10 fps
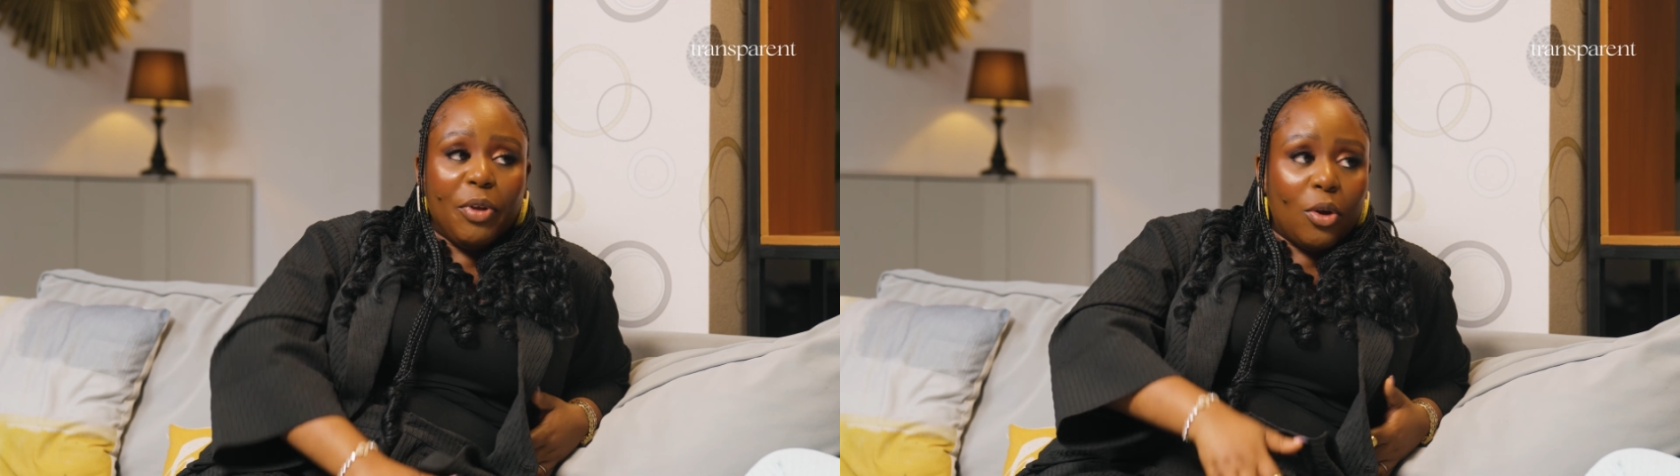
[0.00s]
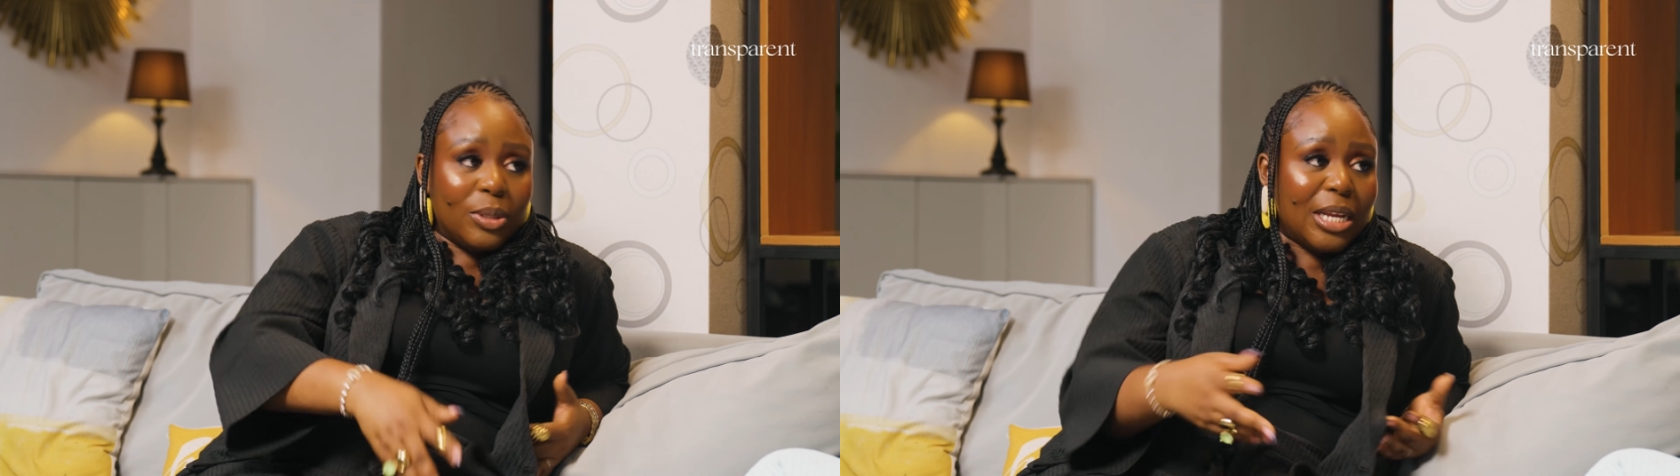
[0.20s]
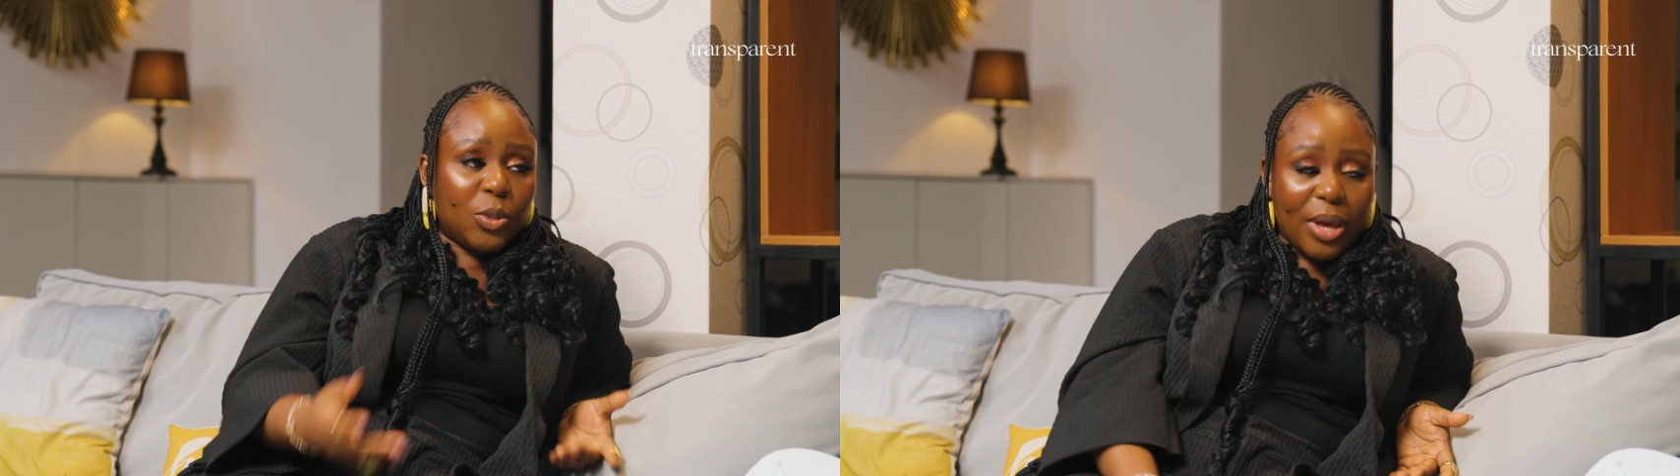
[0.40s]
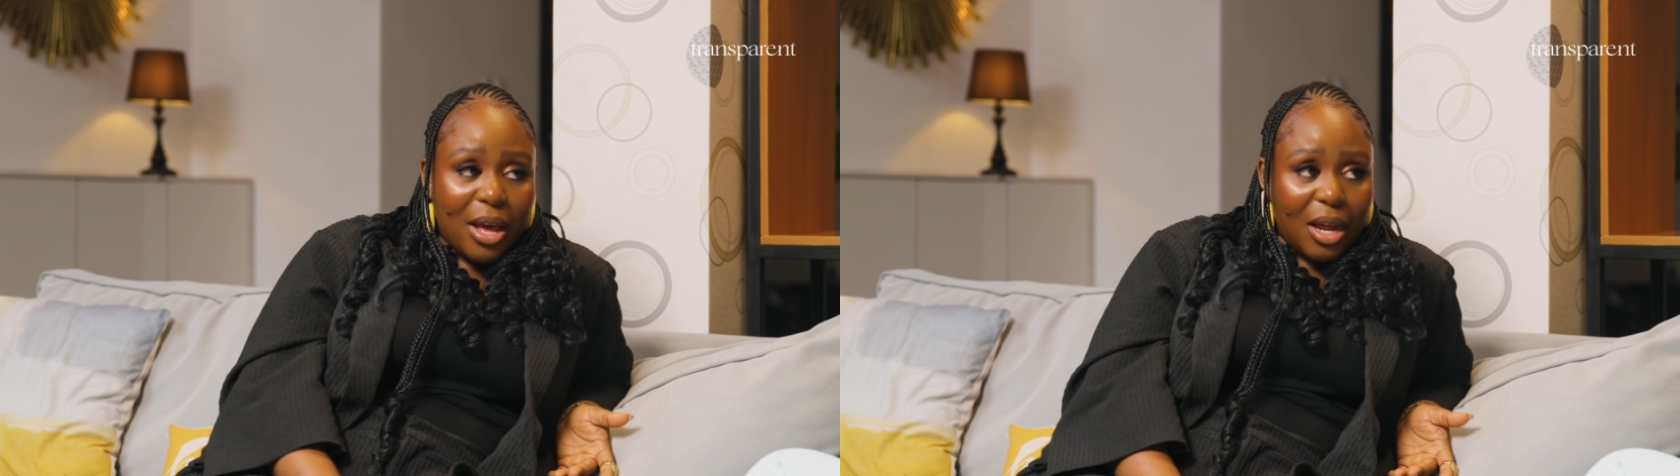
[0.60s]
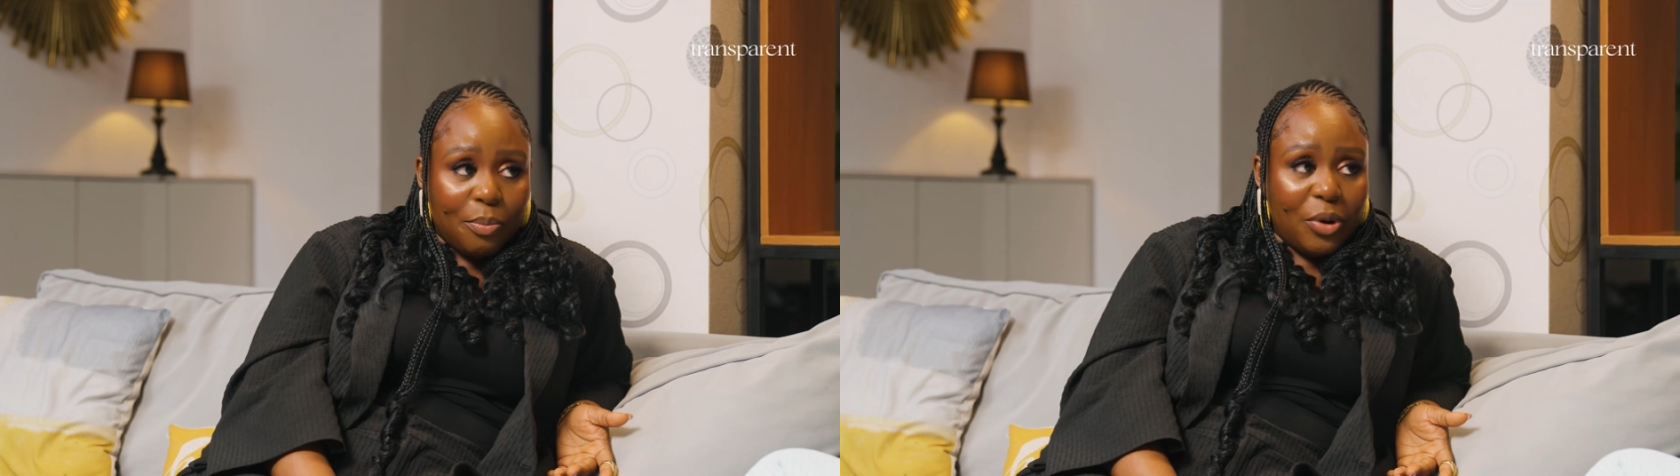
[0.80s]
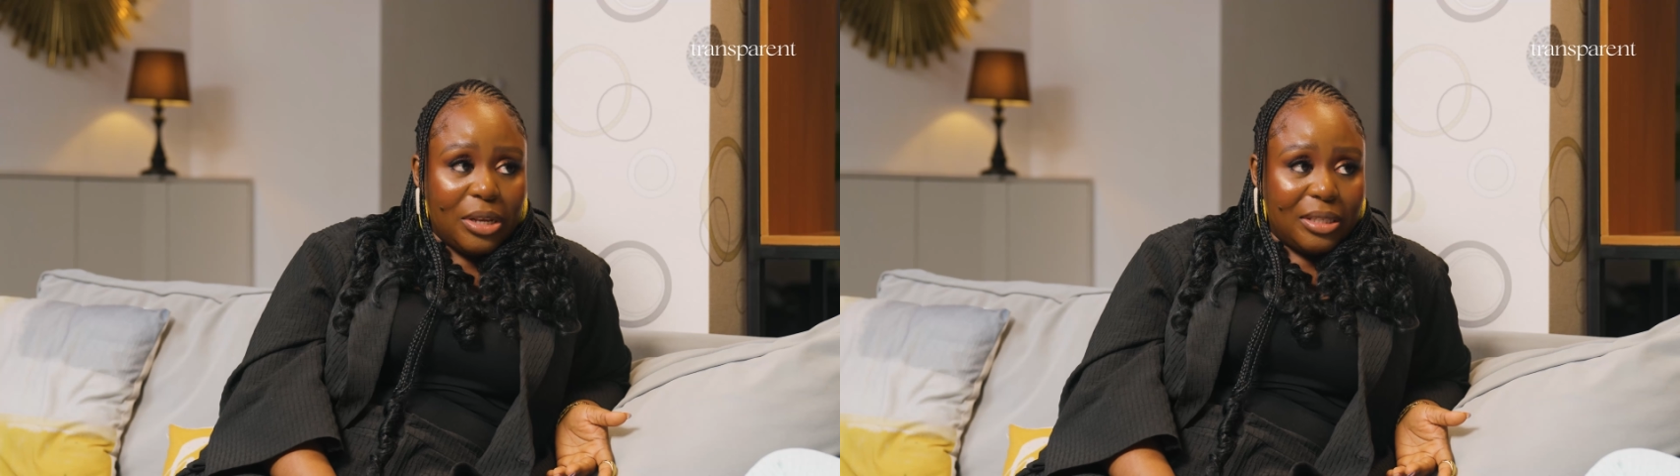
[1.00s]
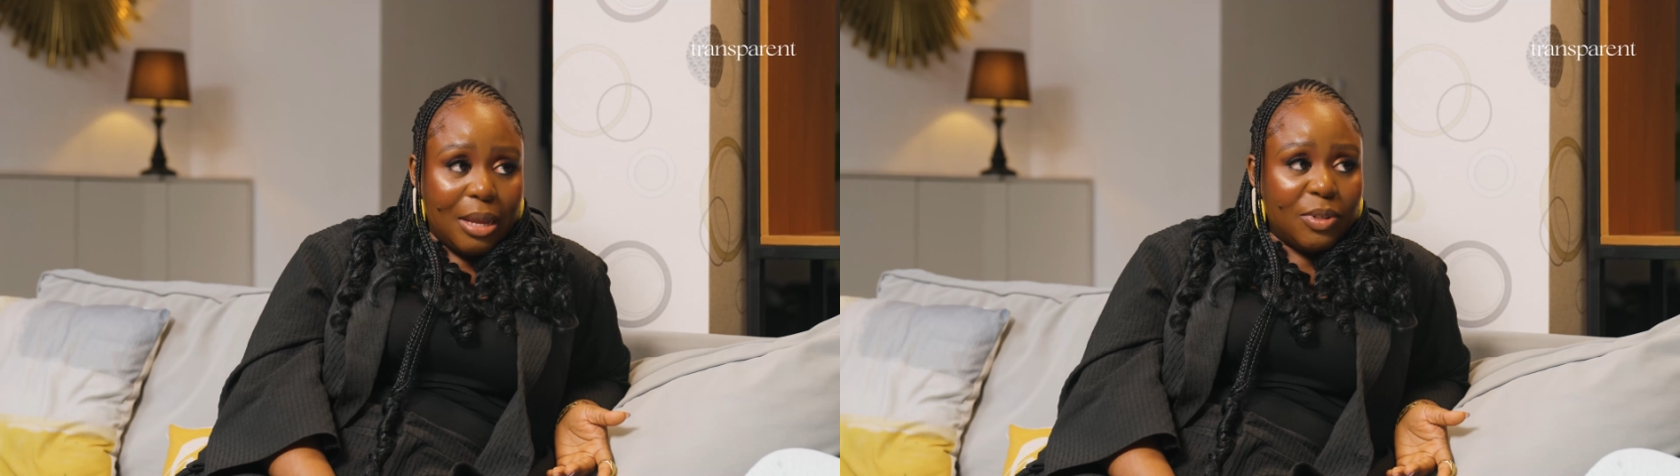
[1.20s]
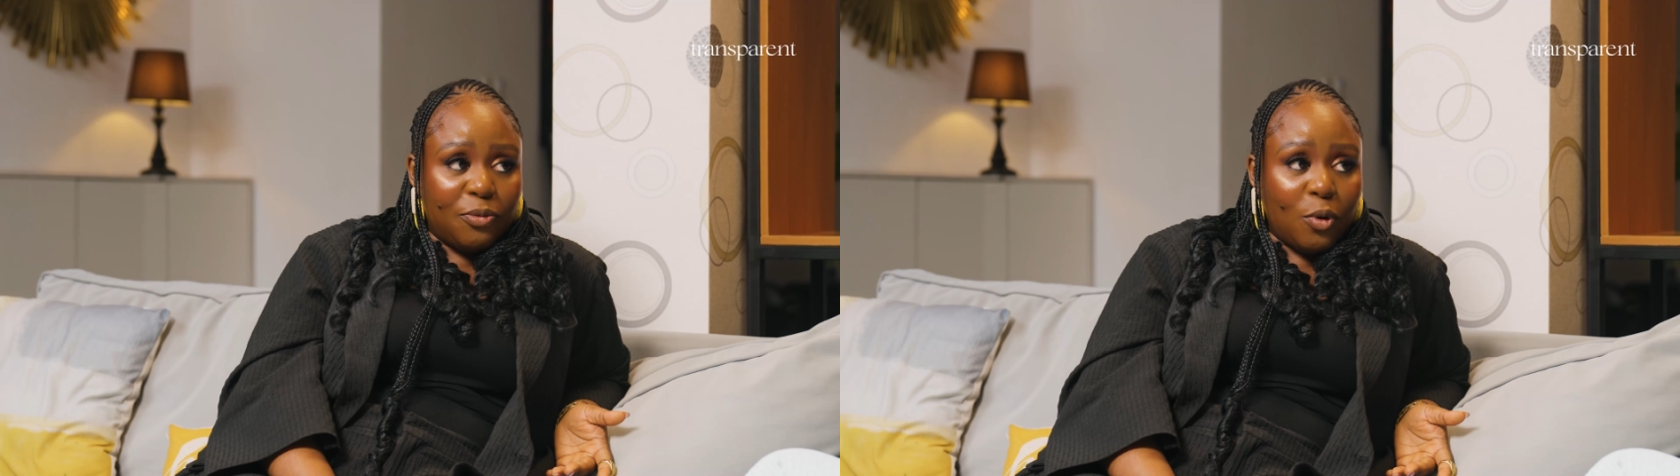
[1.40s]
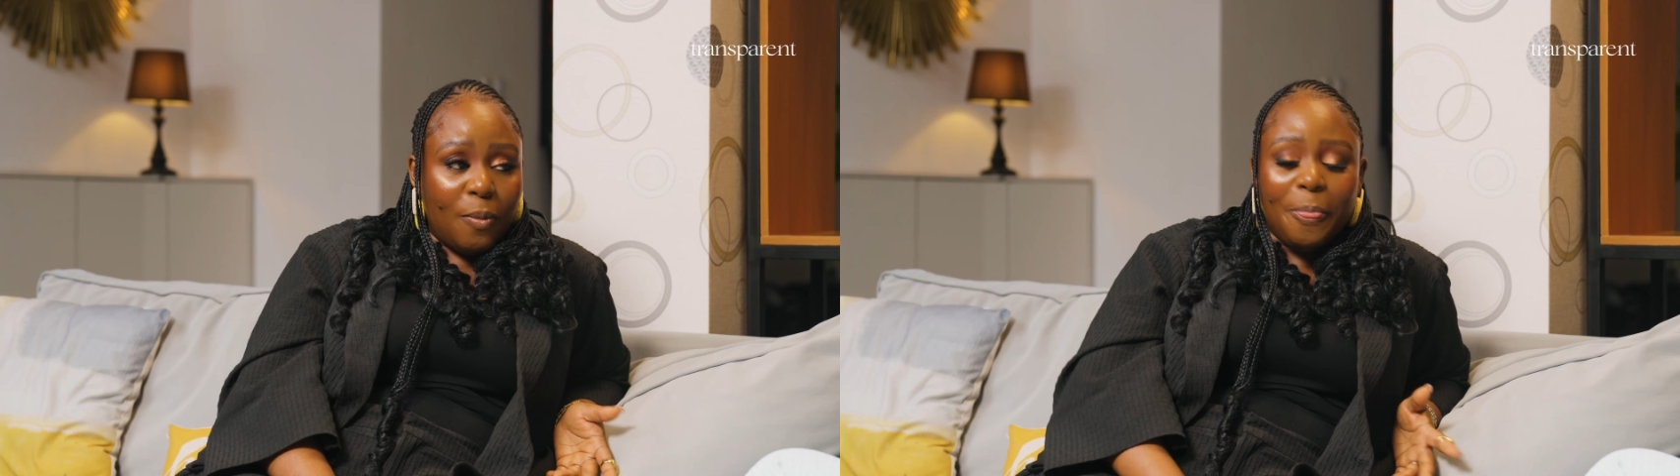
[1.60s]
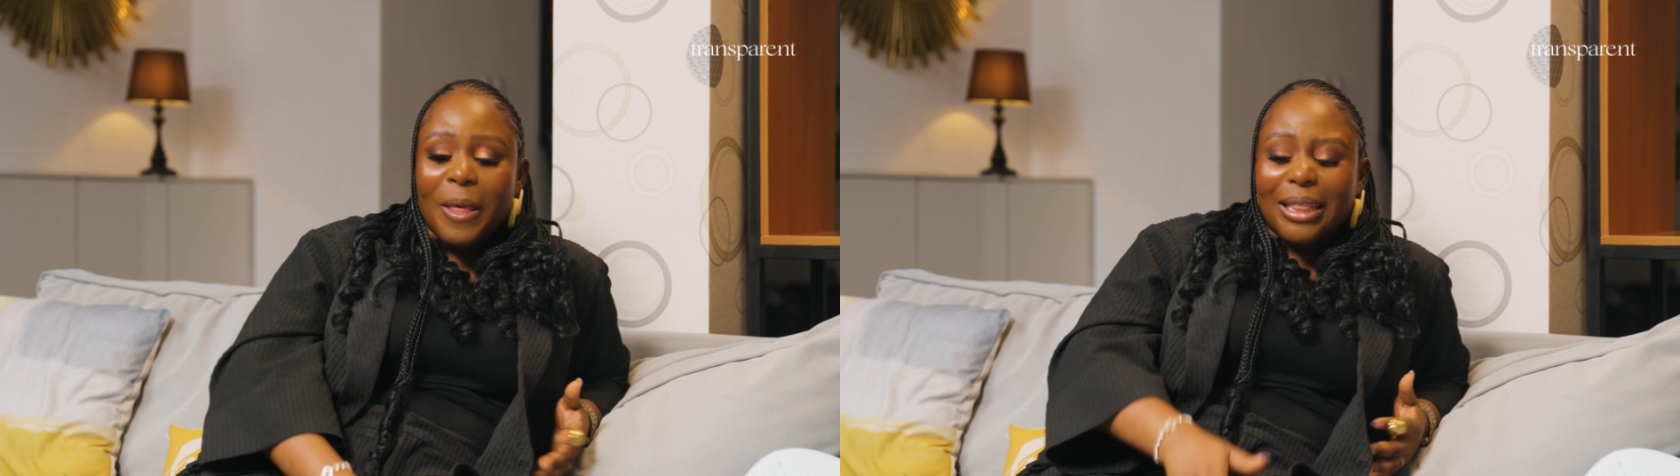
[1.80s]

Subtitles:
because that's where heartbreak stems from.